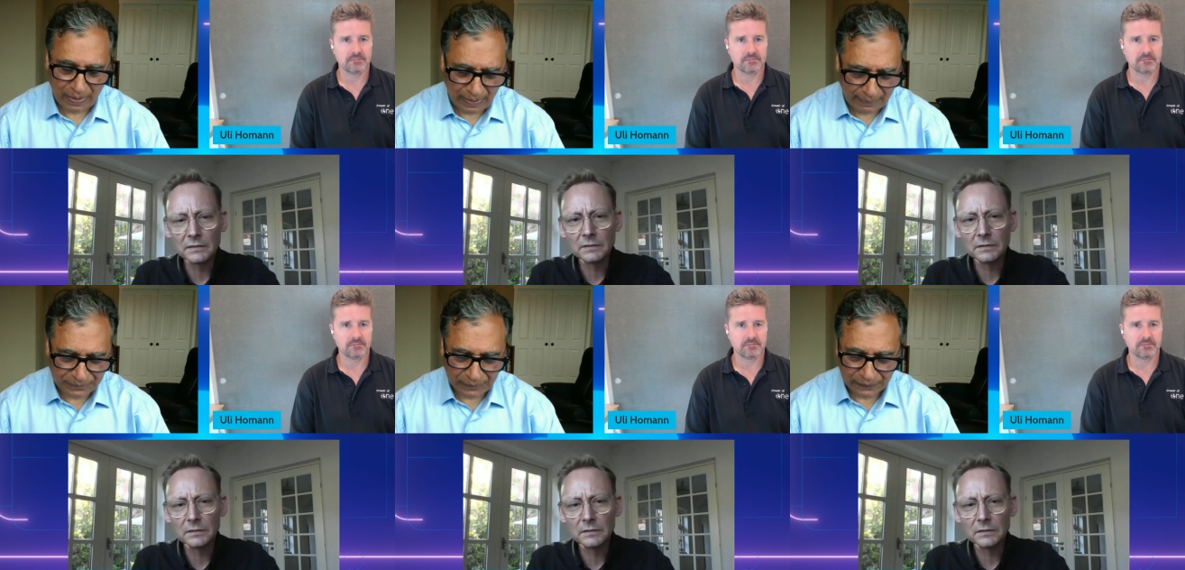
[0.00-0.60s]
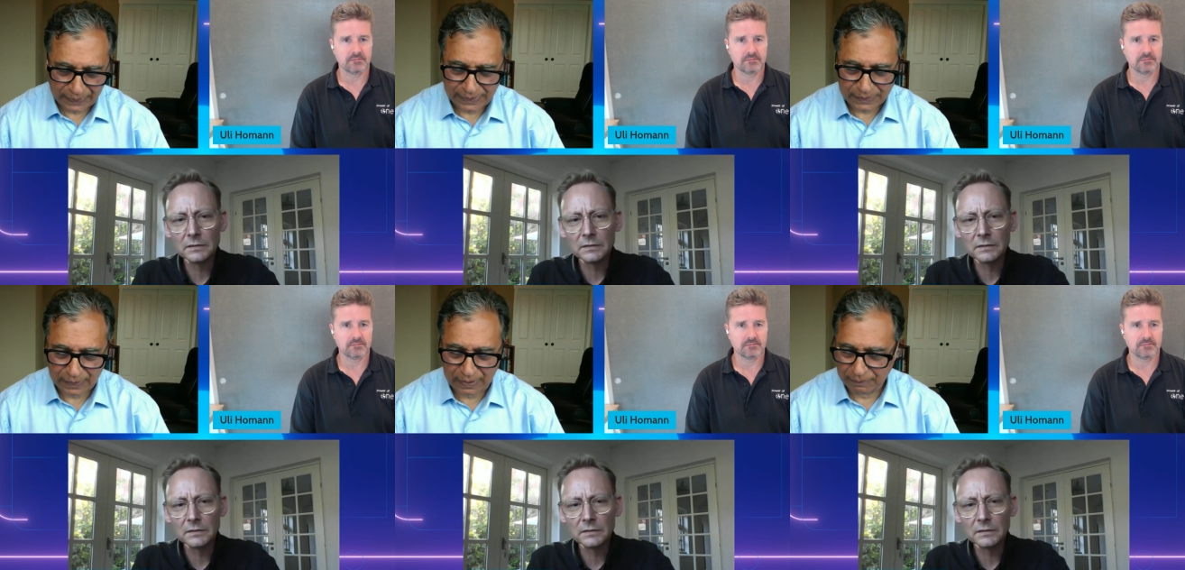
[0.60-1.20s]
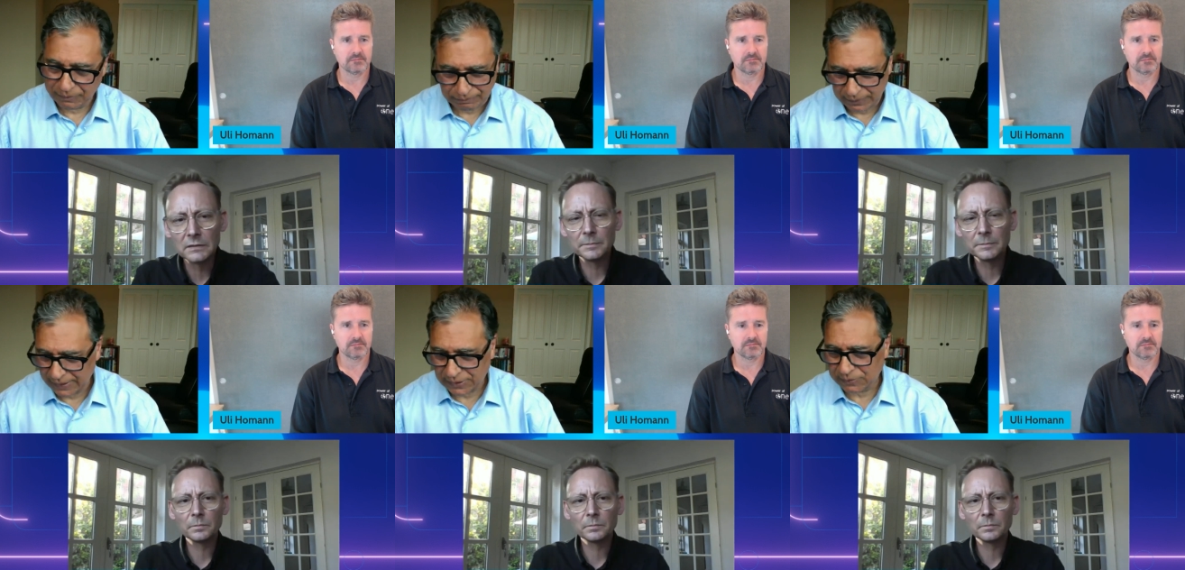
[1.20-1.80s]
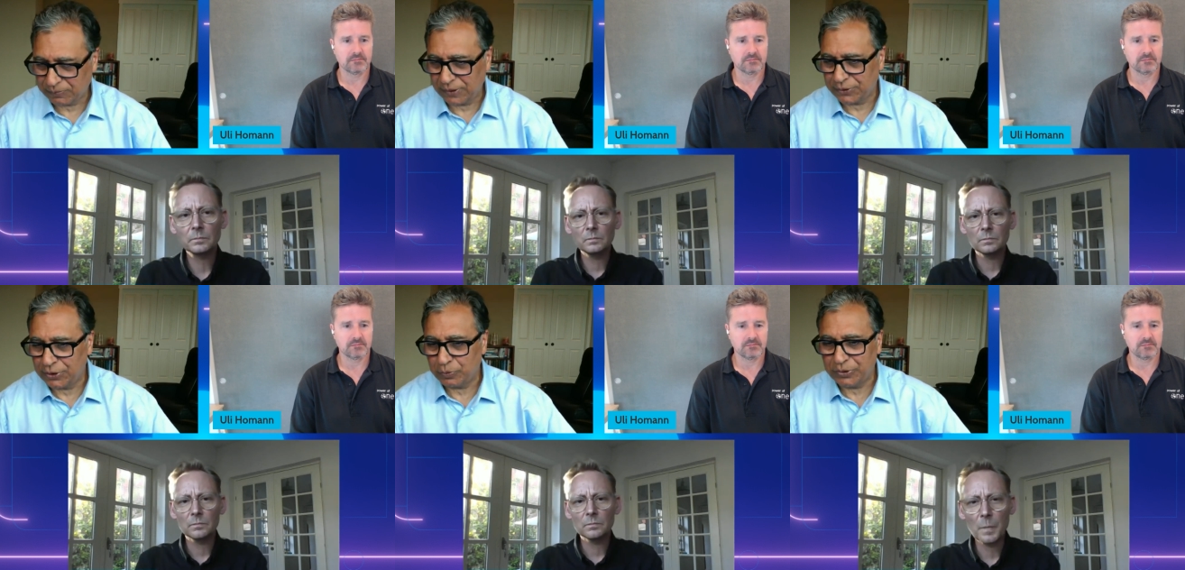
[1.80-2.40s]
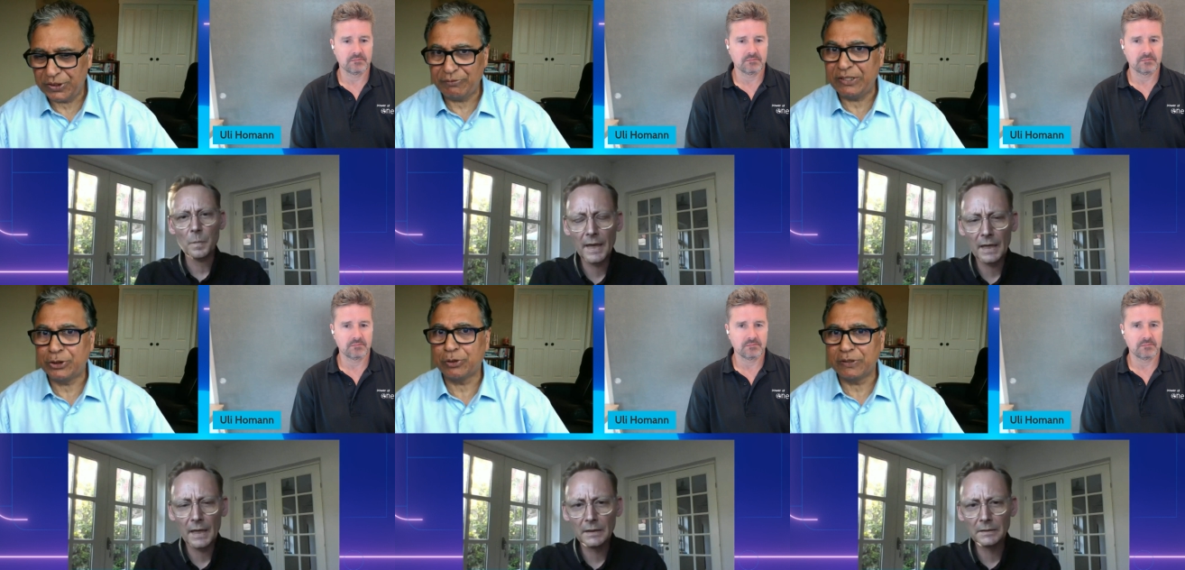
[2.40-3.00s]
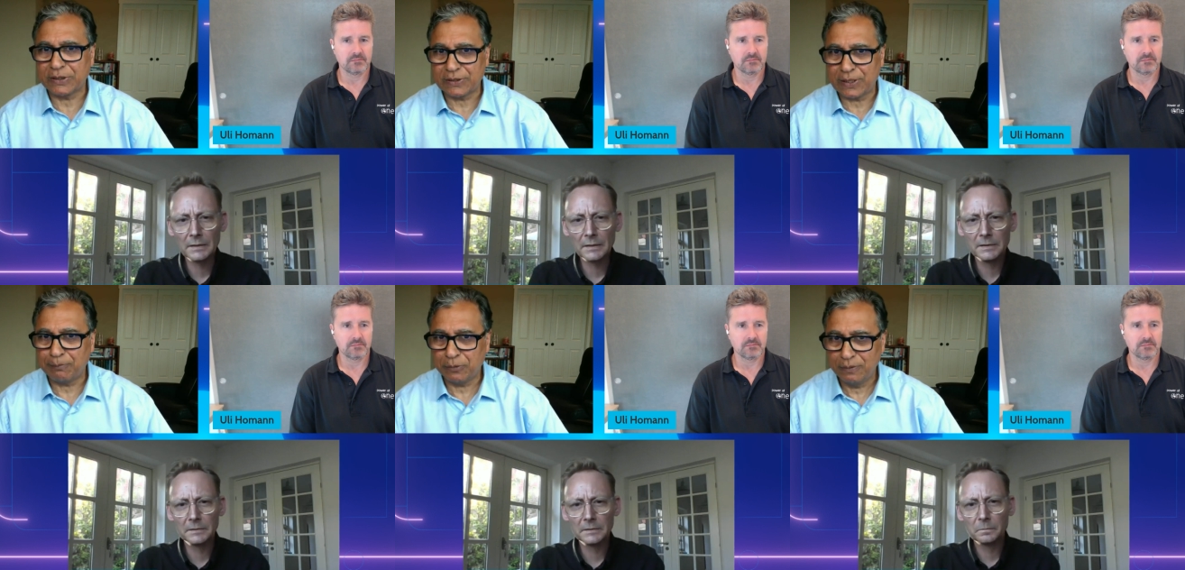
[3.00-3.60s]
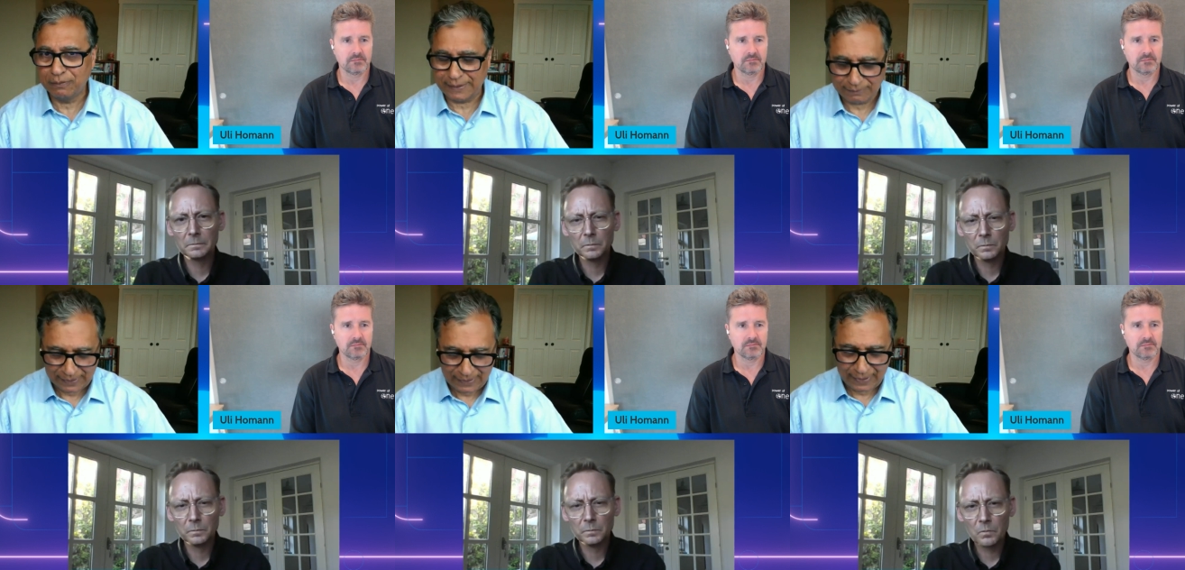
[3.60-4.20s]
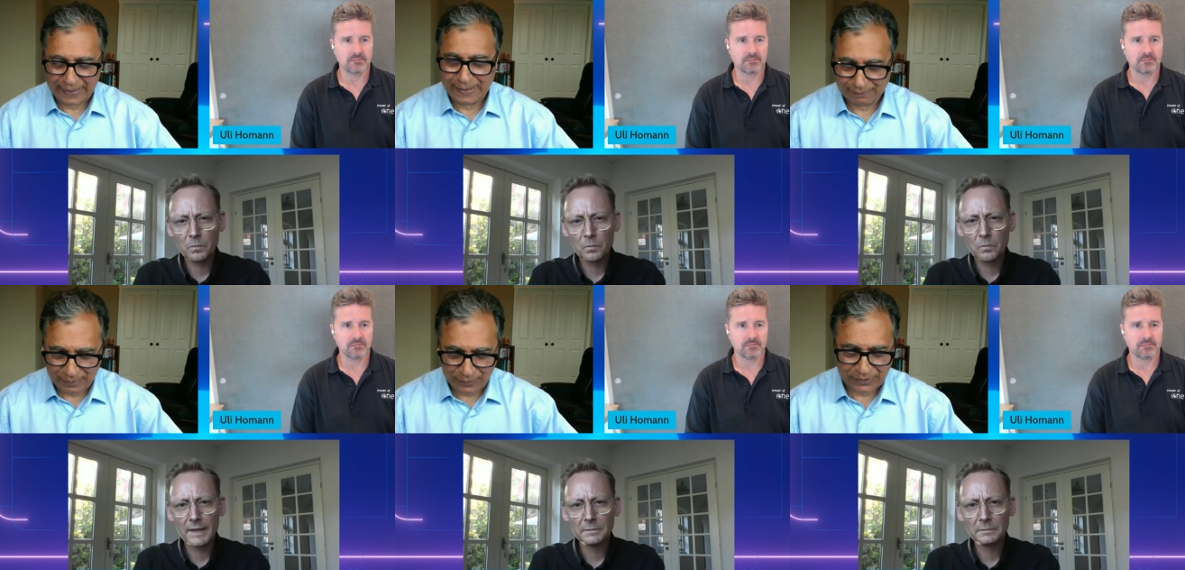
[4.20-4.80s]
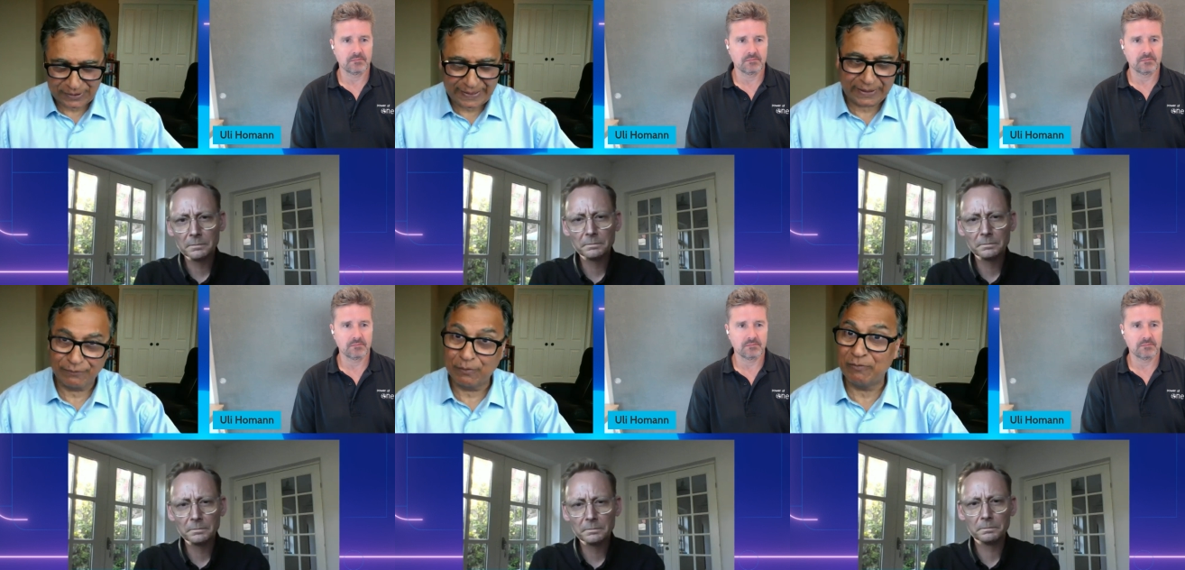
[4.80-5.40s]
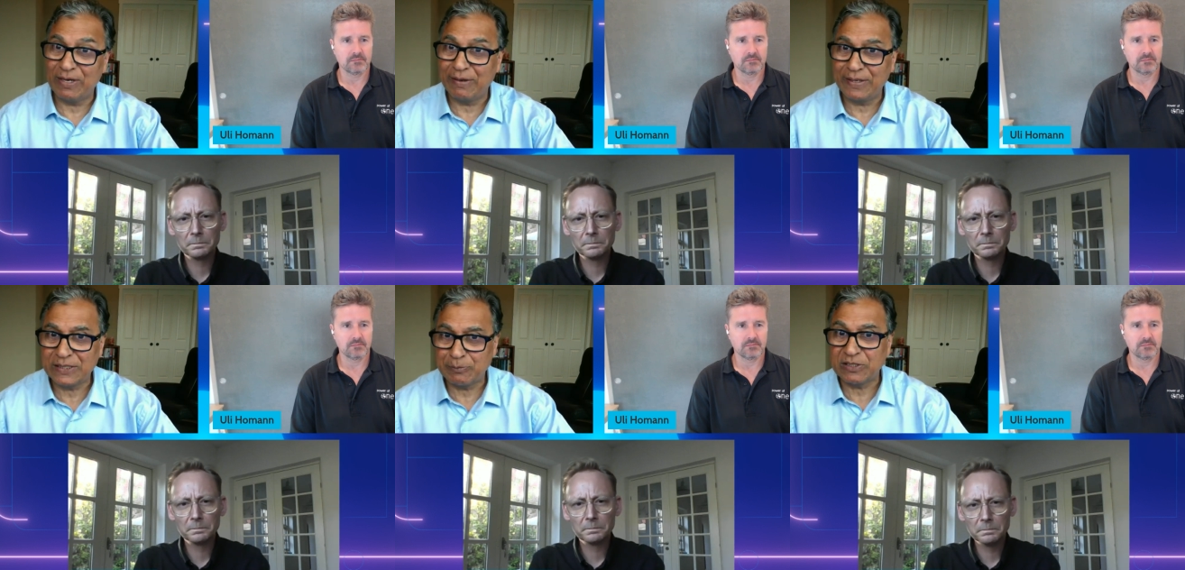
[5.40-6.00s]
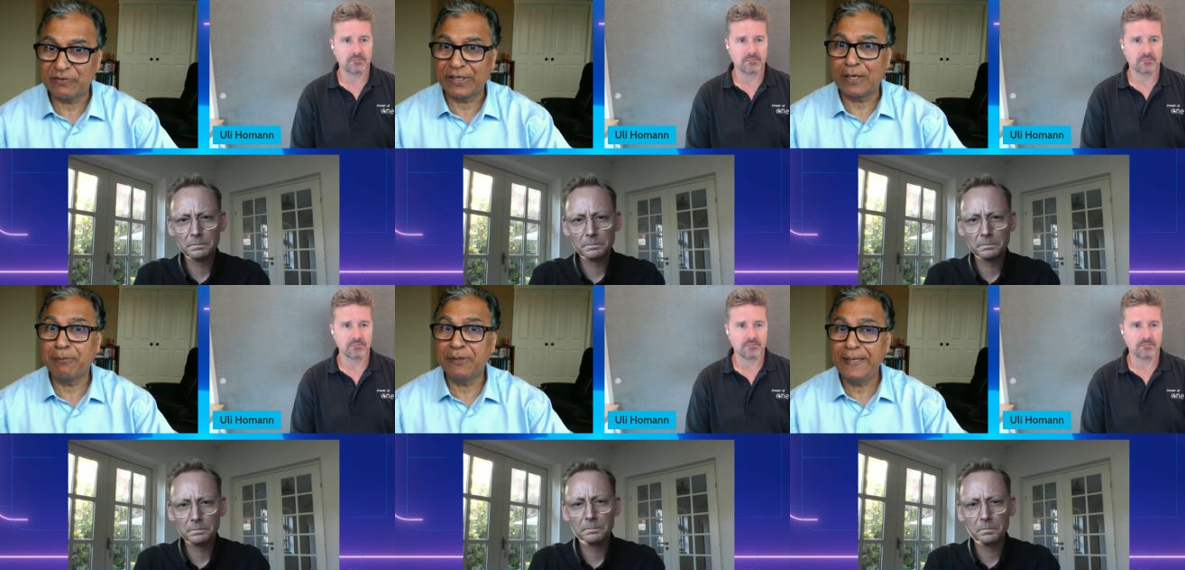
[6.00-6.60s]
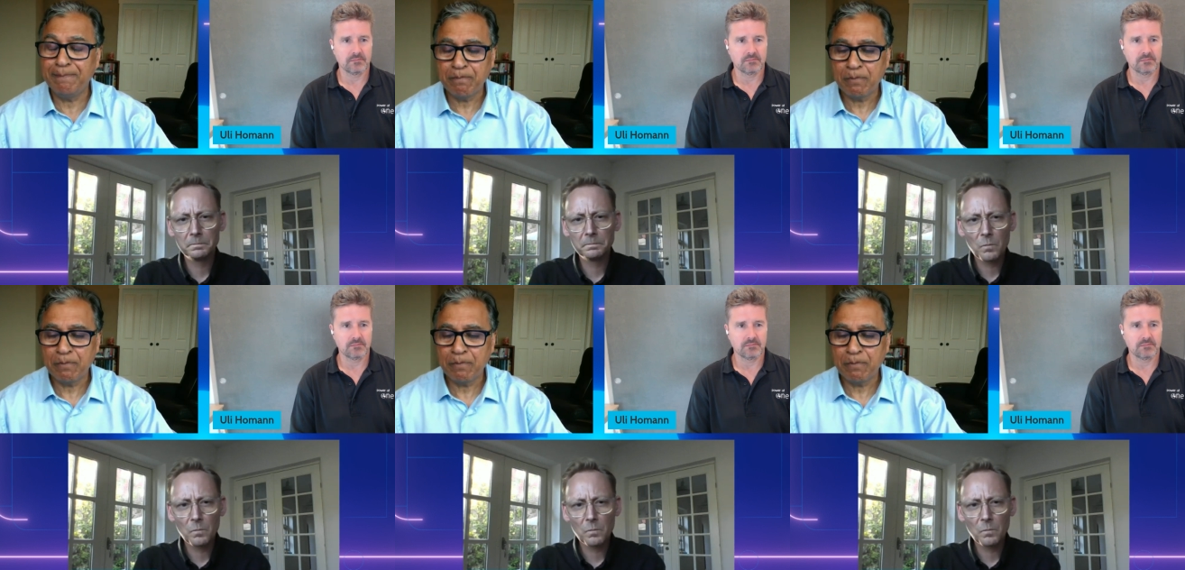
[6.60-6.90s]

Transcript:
Speaker 1: Absolutely. So uh, let's just continue with the reinsurance example. And again, we're not taking it from a, any specific company.